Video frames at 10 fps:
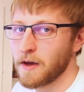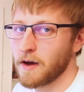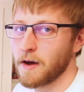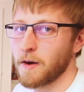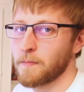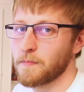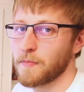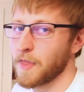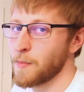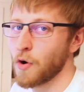
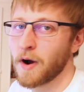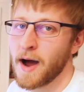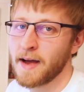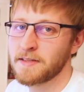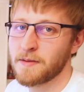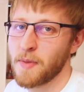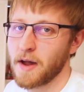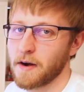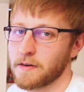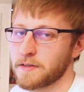The more eyes, the
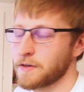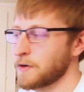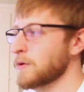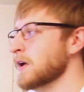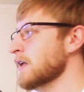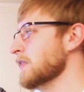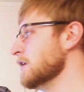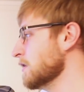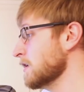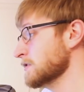better. So then
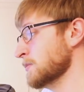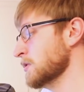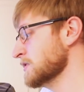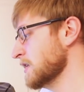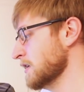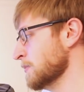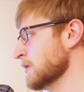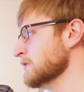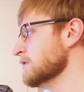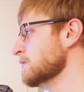you can also post it on your
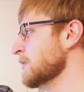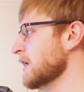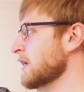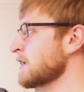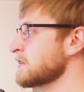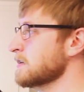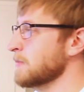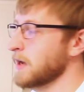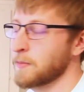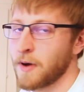personal page and
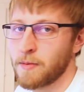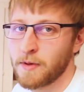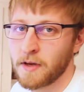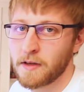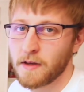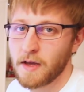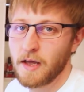make it public.